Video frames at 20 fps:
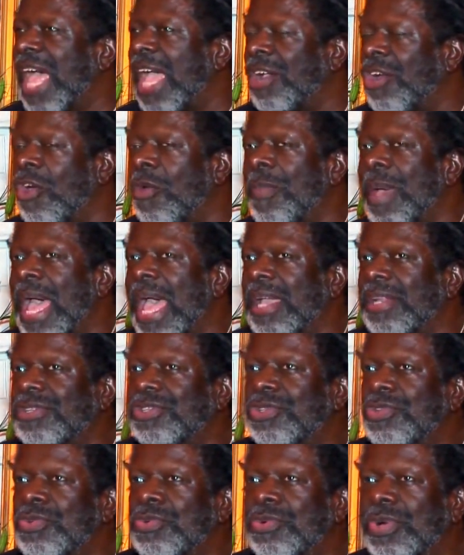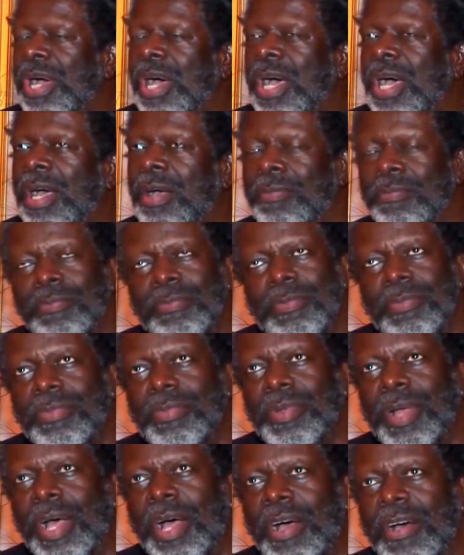I go back to
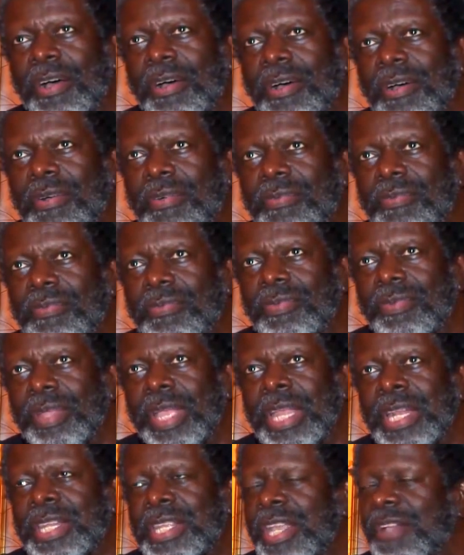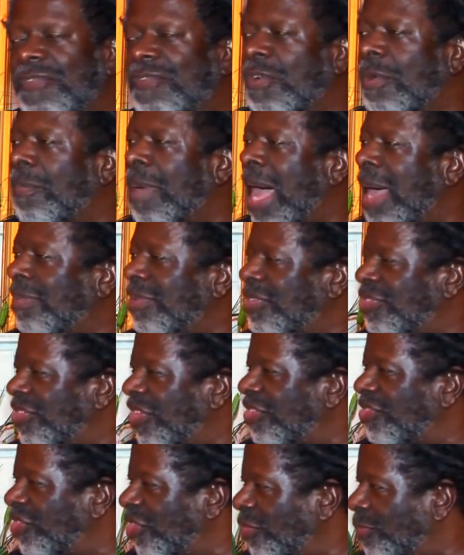India for Baba's
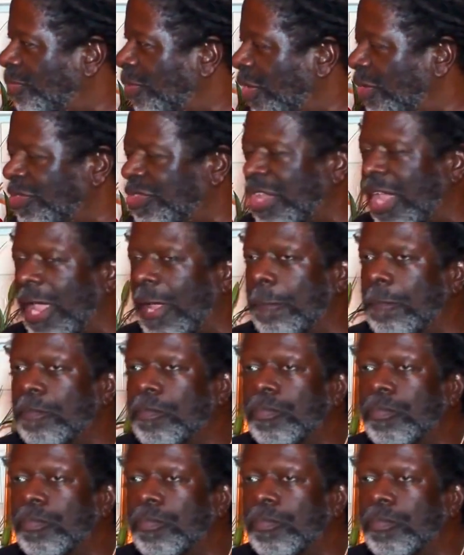60th birthday.